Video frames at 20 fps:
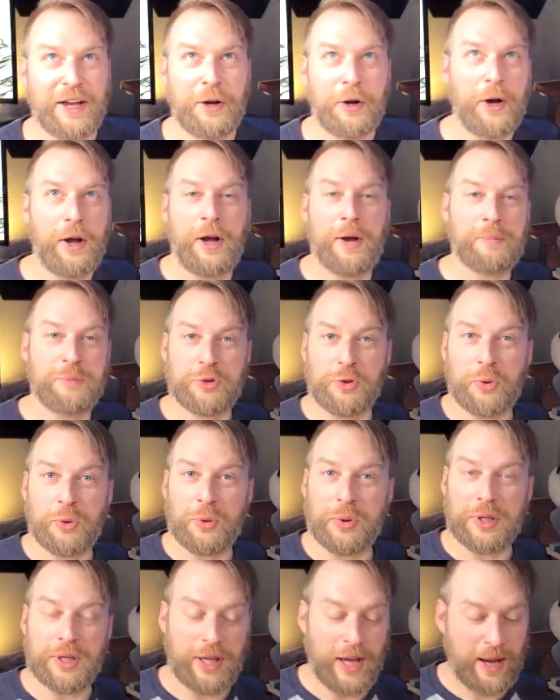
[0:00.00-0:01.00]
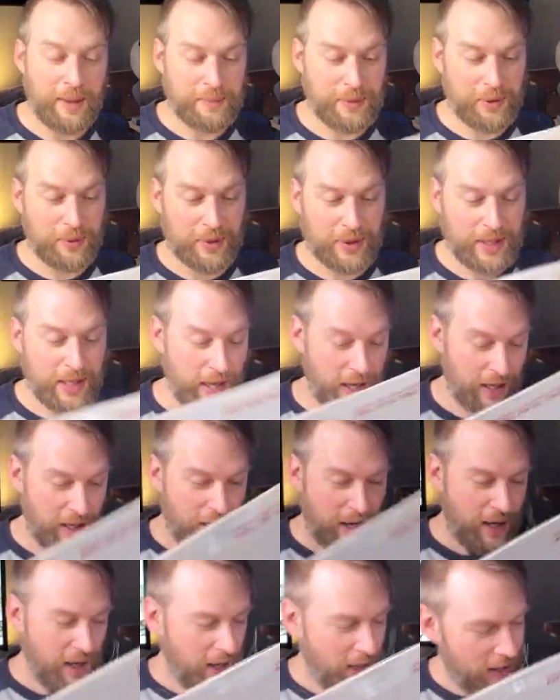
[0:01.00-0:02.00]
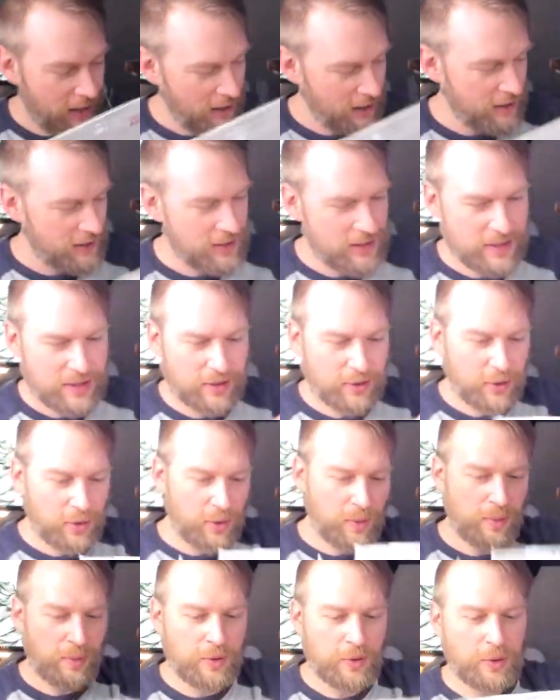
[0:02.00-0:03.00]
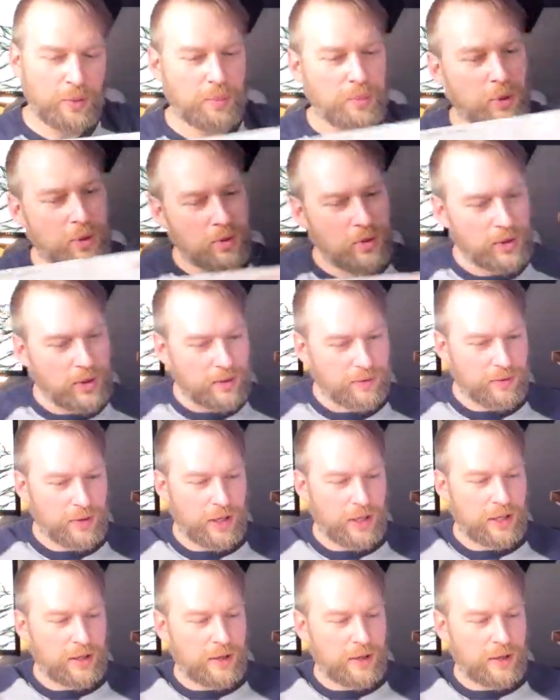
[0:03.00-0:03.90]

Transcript: I'm totally happy with that. And then this is a little booklet of like